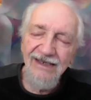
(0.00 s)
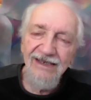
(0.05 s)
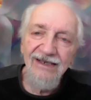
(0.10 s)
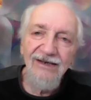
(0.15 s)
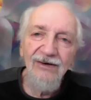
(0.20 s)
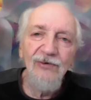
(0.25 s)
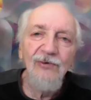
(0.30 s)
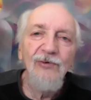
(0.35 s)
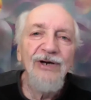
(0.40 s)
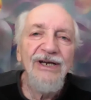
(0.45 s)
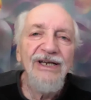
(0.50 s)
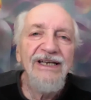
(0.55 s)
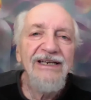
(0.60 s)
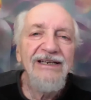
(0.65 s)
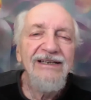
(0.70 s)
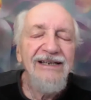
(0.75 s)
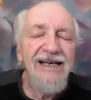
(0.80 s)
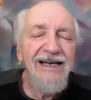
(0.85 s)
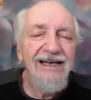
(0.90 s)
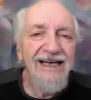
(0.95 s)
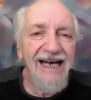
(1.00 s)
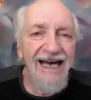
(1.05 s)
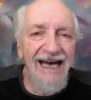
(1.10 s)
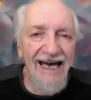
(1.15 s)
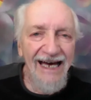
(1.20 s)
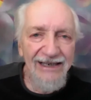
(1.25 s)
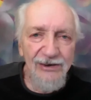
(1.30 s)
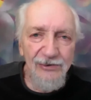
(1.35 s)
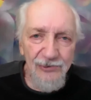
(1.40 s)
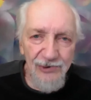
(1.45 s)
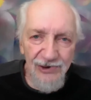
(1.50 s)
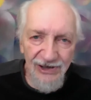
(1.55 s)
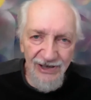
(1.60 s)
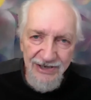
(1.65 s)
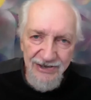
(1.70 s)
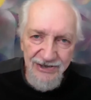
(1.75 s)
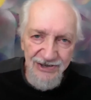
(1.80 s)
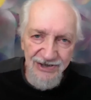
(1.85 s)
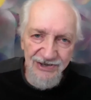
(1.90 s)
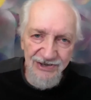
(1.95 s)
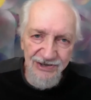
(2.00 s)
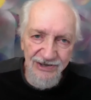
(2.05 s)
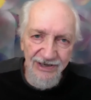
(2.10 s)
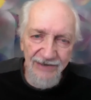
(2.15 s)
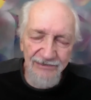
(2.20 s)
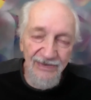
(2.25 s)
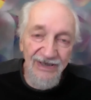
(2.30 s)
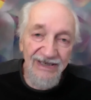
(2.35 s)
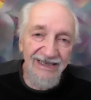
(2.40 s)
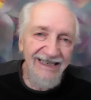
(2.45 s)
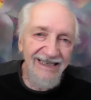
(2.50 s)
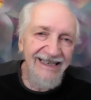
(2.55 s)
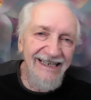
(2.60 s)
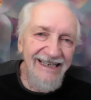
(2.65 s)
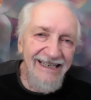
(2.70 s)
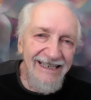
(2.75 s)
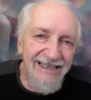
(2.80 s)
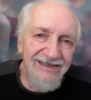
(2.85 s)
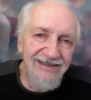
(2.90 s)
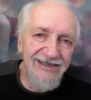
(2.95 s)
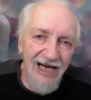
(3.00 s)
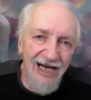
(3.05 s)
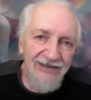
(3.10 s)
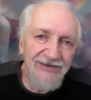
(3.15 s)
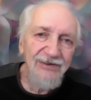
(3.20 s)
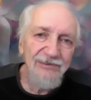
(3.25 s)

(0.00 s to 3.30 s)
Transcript: we had a relationship in Dr.